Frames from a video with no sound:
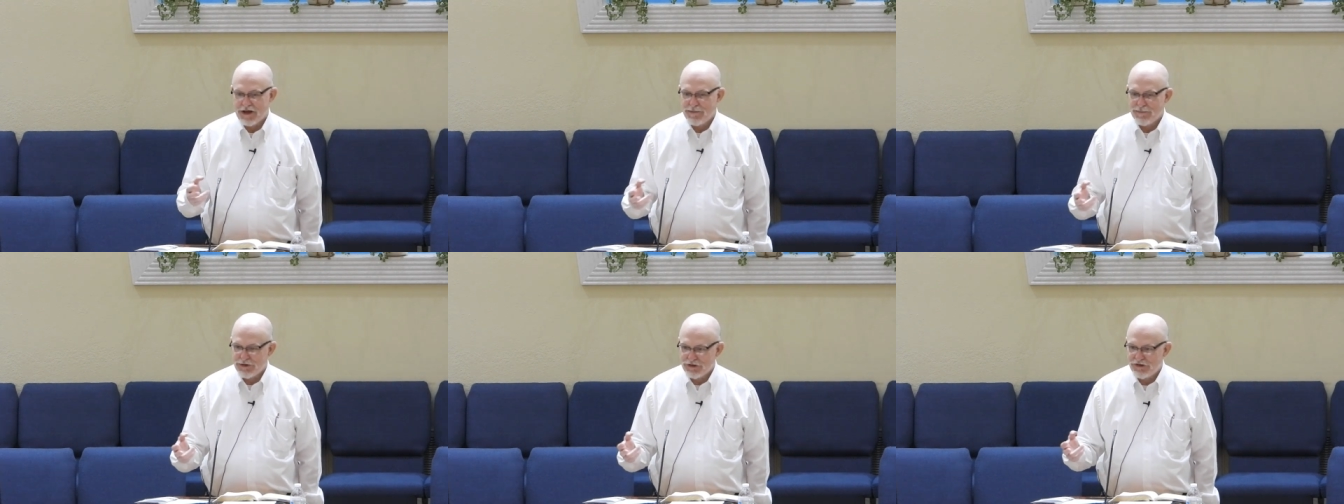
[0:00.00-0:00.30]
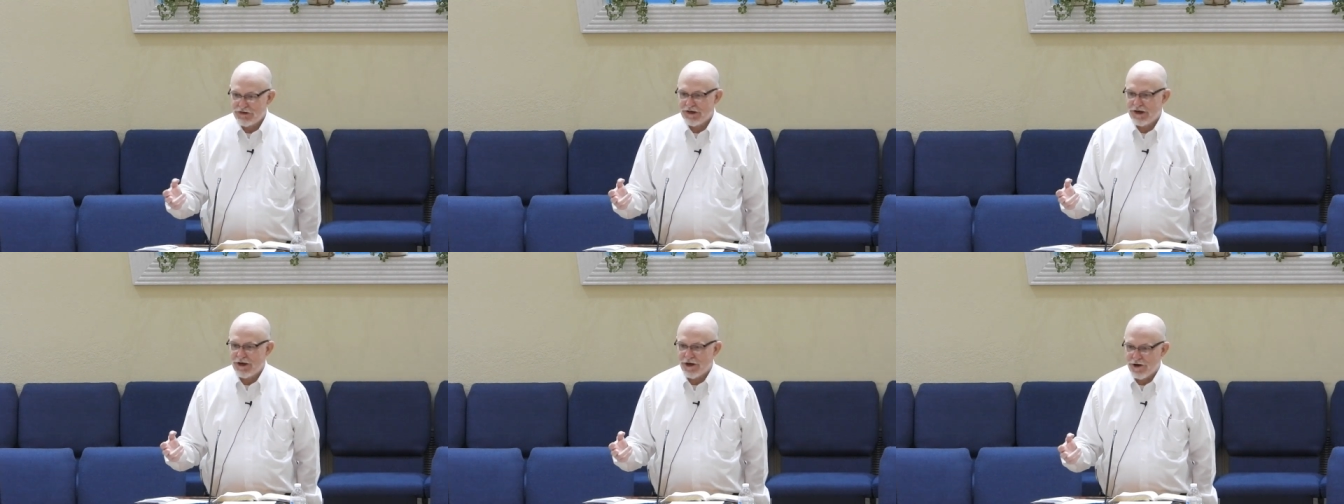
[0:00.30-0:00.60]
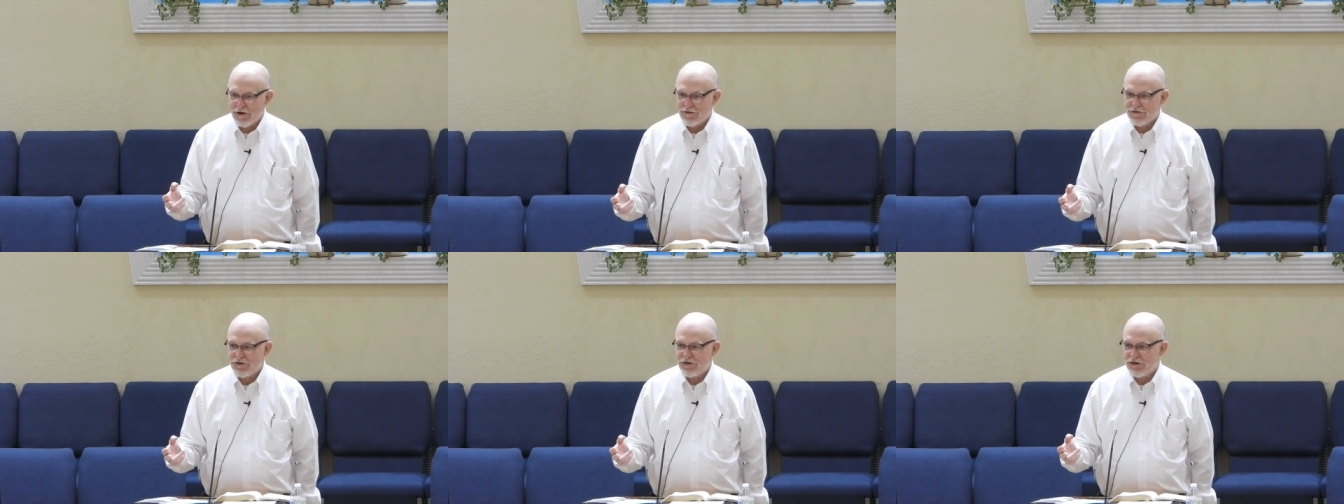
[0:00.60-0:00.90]

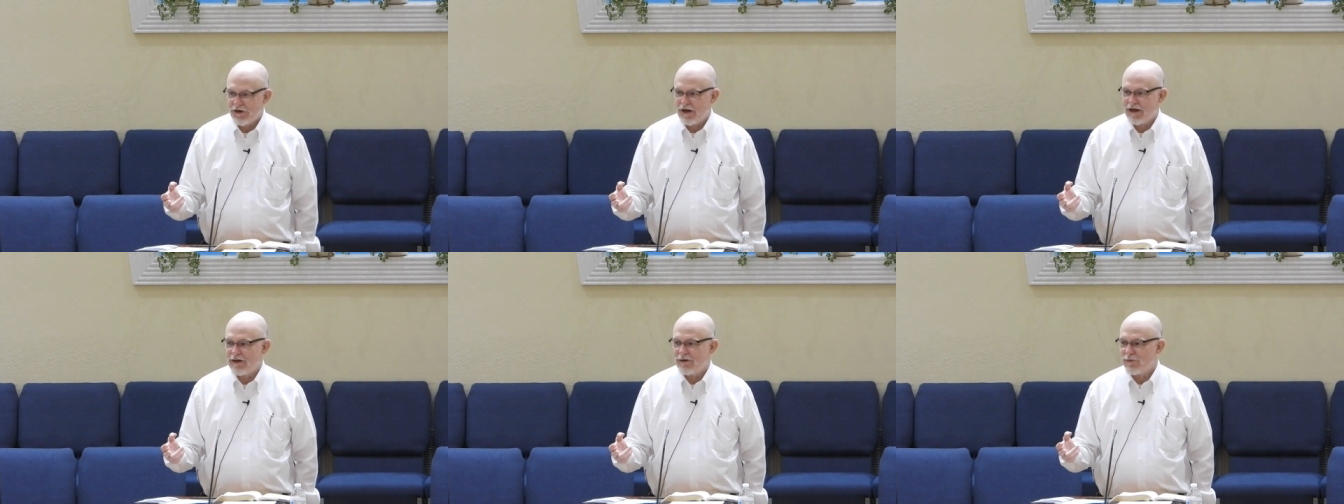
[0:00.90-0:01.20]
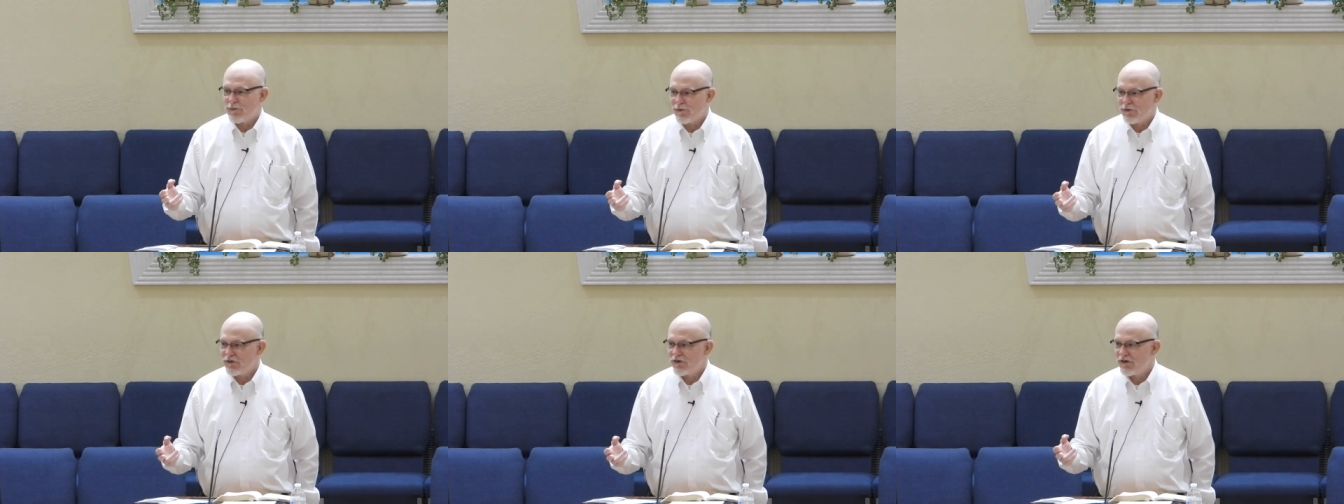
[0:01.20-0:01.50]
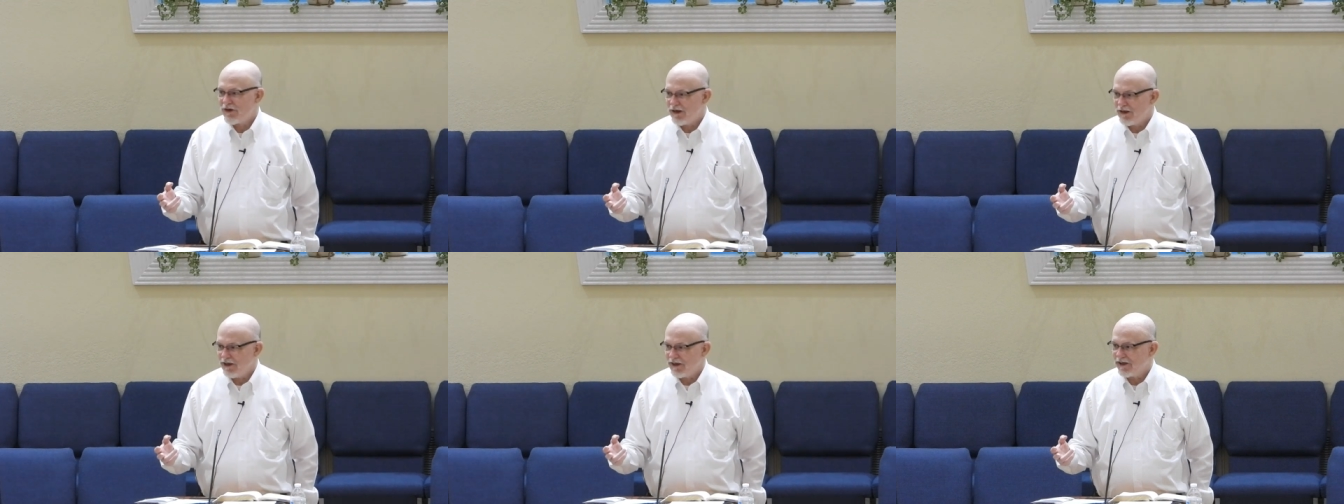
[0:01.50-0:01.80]
emissary of Satan was
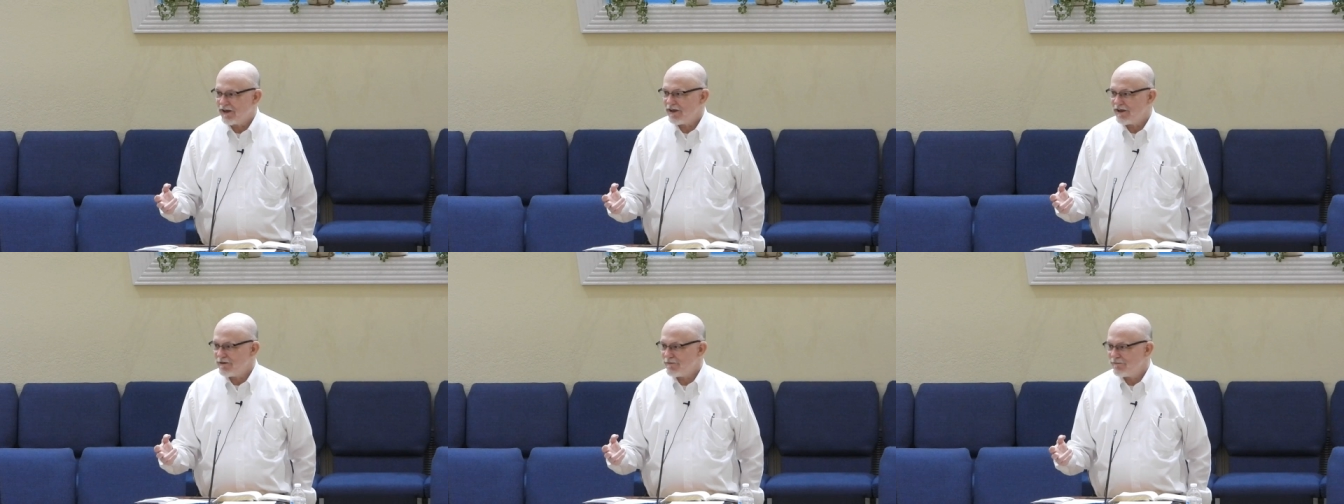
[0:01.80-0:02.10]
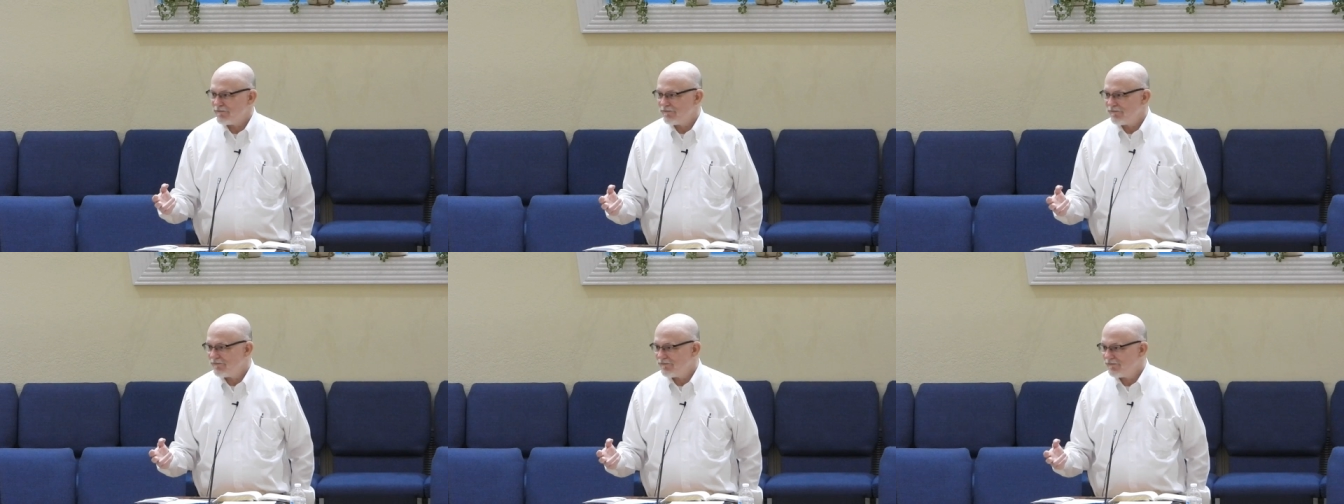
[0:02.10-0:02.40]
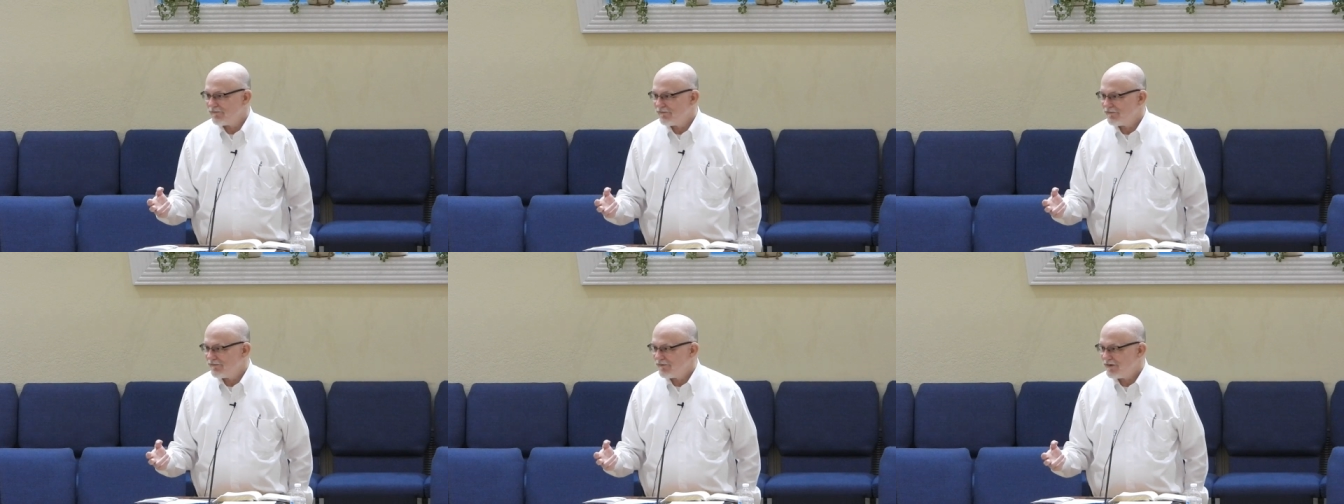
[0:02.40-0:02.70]
telling him.
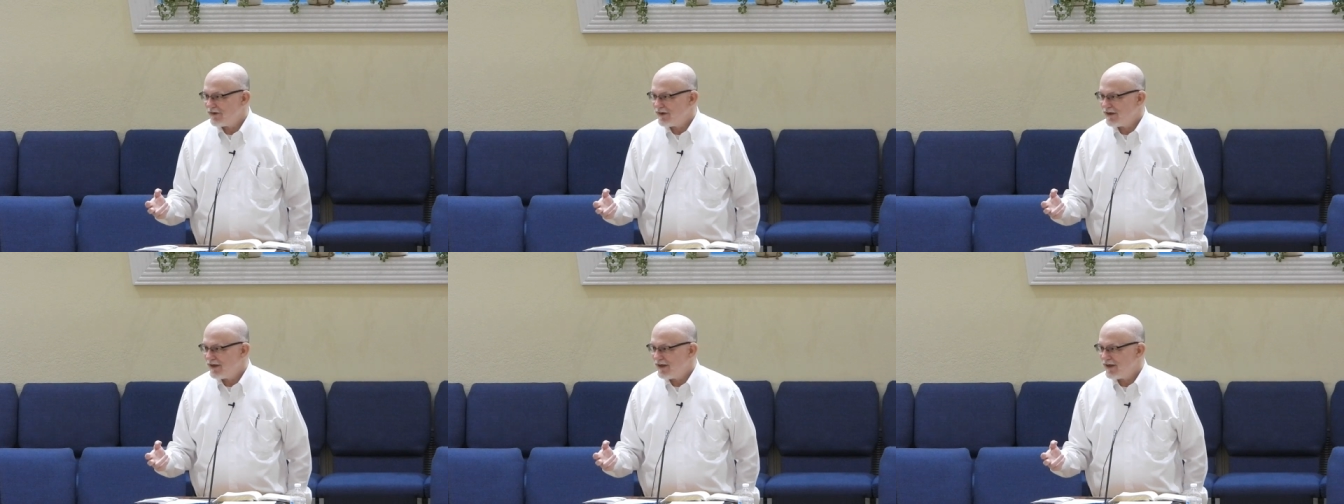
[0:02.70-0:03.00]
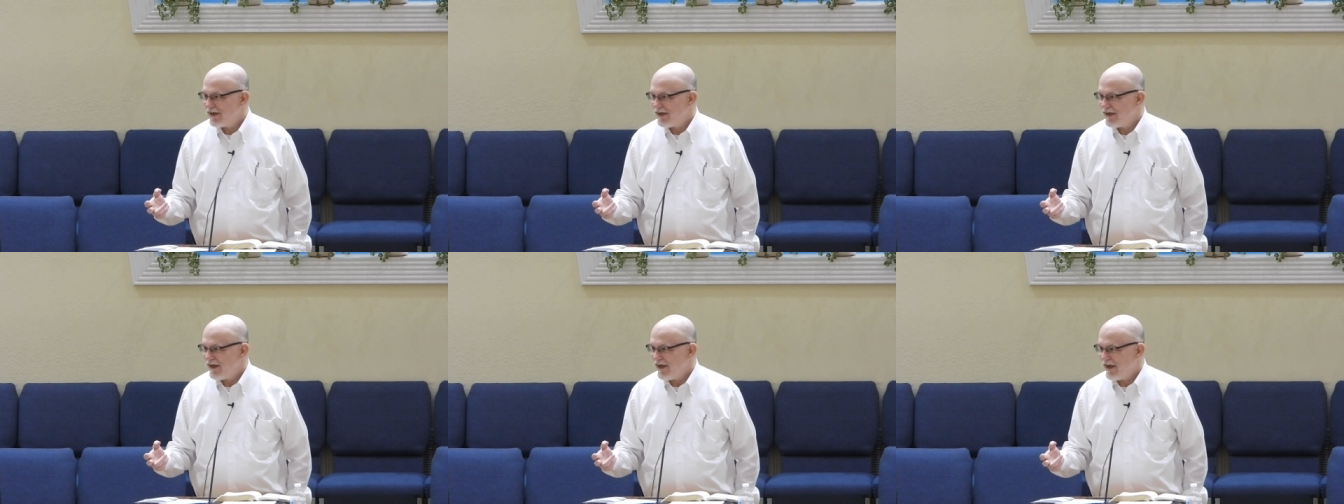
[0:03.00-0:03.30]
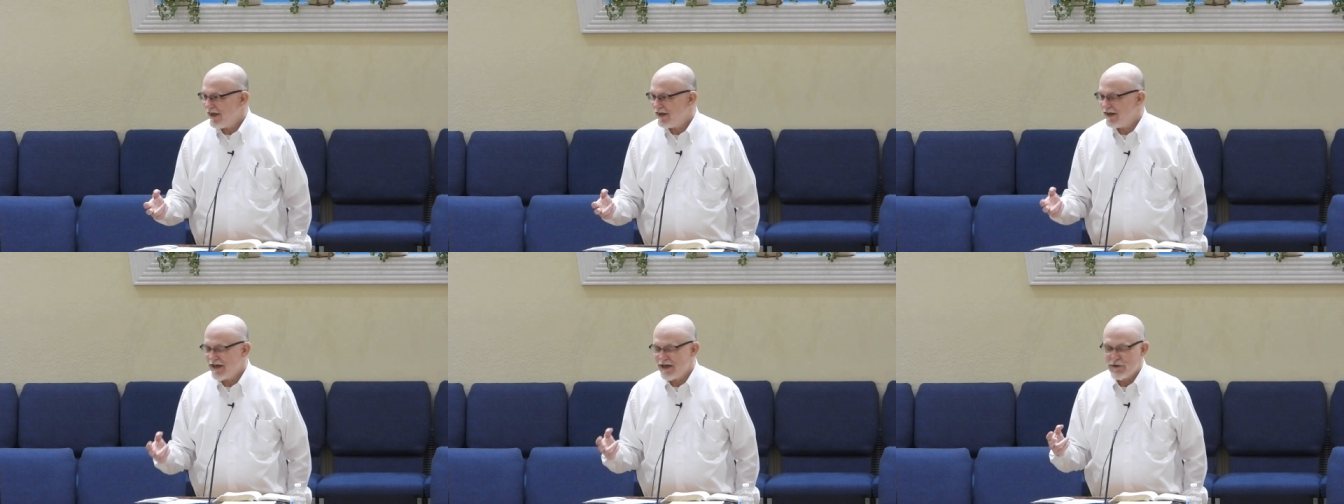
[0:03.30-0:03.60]

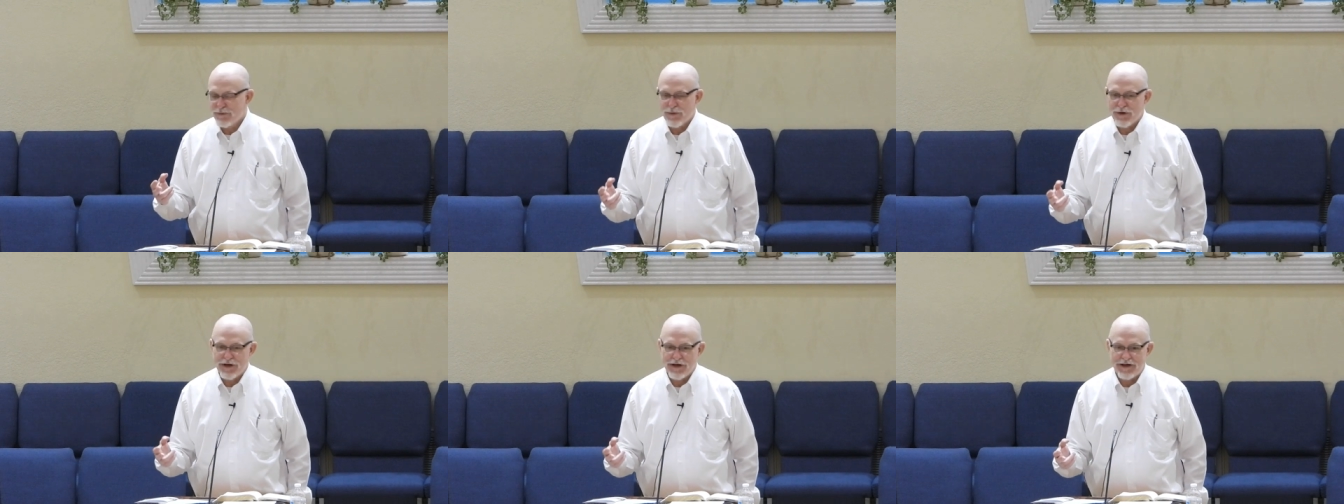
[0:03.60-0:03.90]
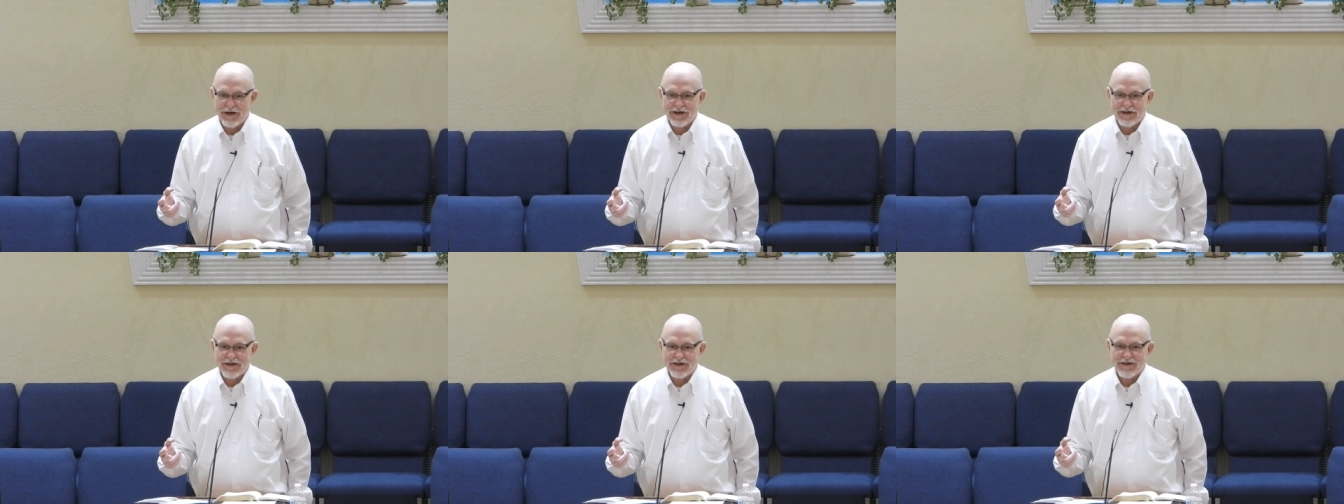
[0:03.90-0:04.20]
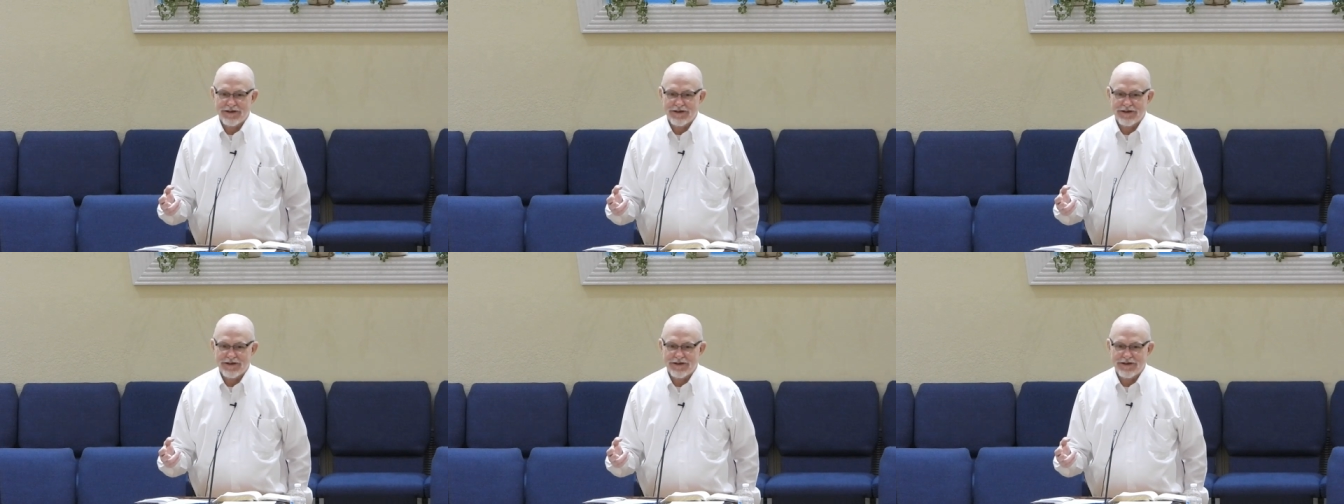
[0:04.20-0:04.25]
And he read it.